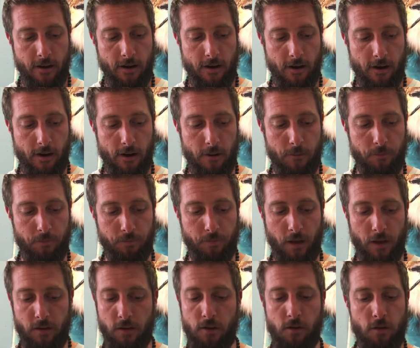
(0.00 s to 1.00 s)

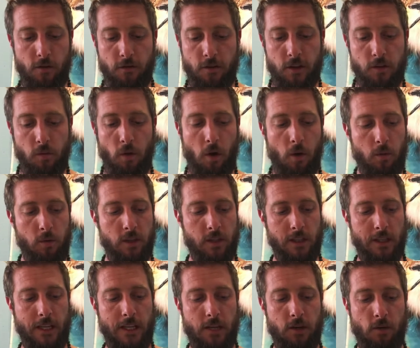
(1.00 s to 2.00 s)
The universe will always
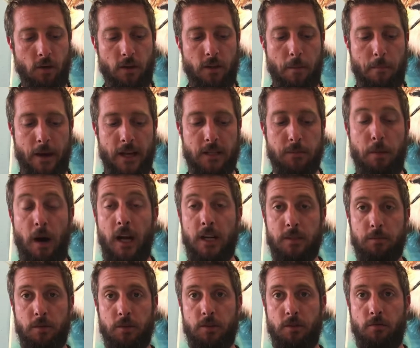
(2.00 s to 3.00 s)
lead you on the best
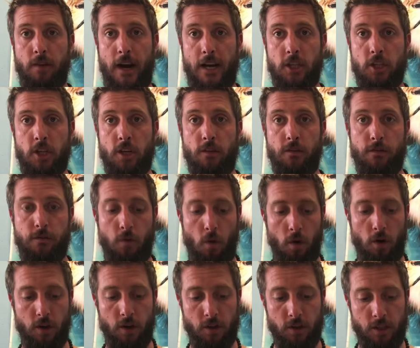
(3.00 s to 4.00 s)
possible direction
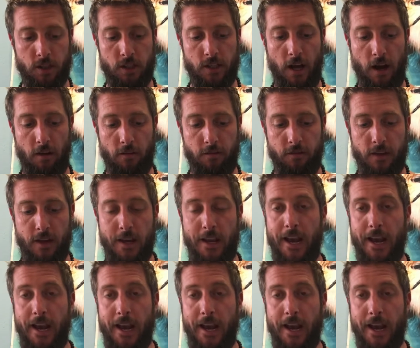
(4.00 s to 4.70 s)
for yourself.